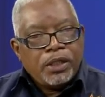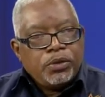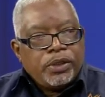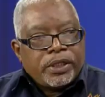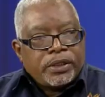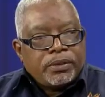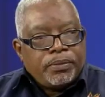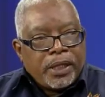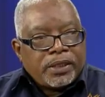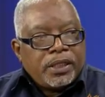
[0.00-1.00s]
And you will
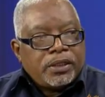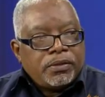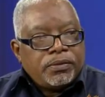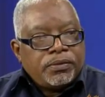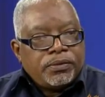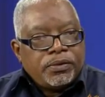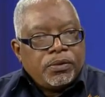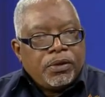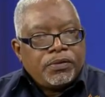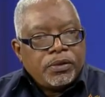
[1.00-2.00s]
expect that if
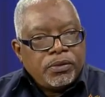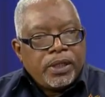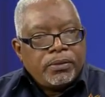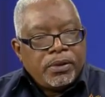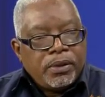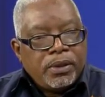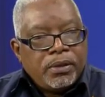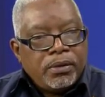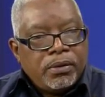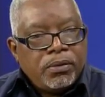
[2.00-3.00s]
you have to do that
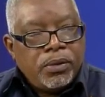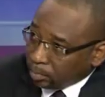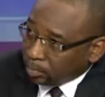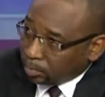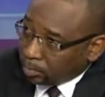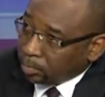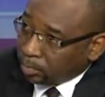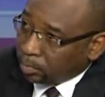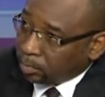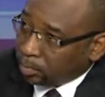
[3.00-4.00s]
work,
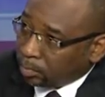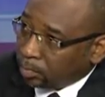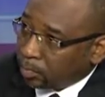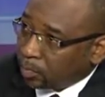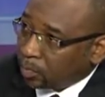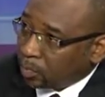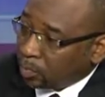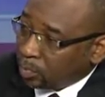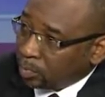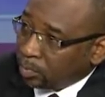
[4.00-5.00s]
then you
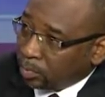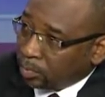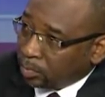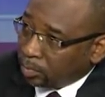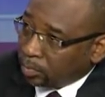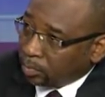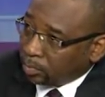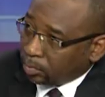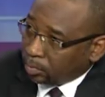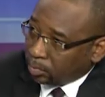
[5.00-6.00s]
will
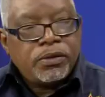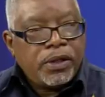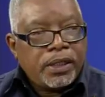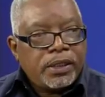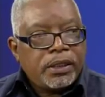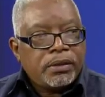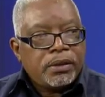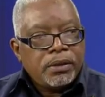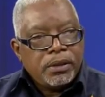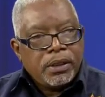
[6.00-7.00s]
engage
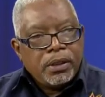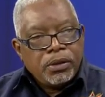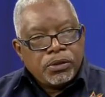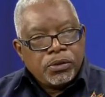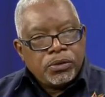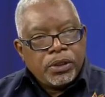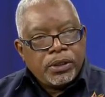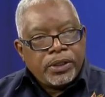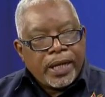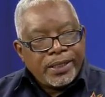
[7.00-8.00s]
contracting. So
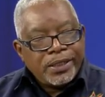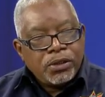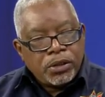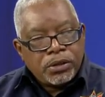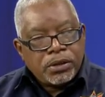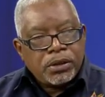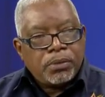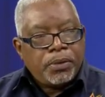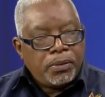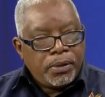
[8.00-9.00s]
that is not
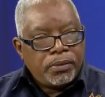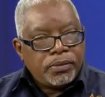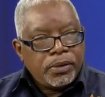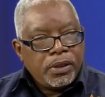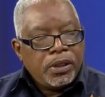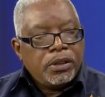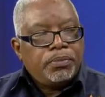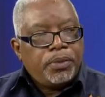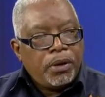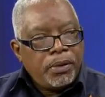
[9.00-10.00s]
a problem.
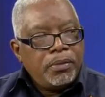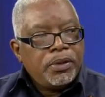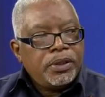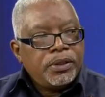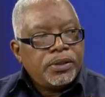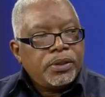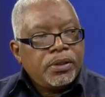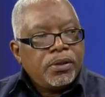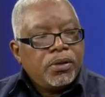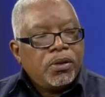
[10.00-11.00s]
The problem is
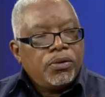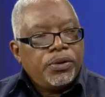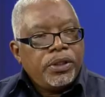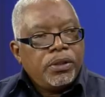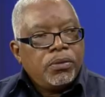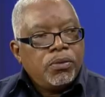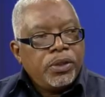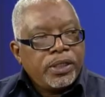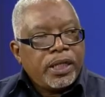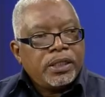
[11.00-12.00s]
the
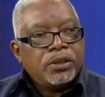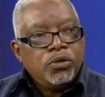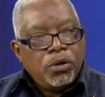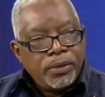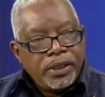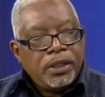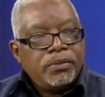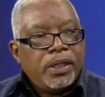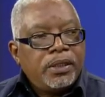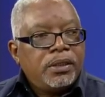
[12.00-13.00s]
work that is normally
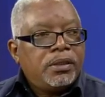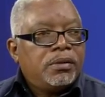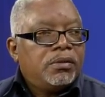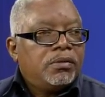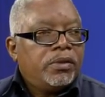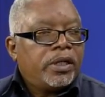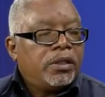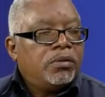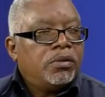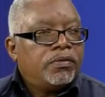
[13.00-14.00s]
done by the
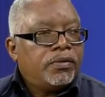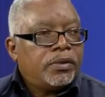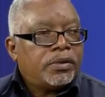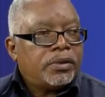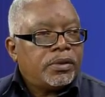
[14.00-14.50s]
regular workforce.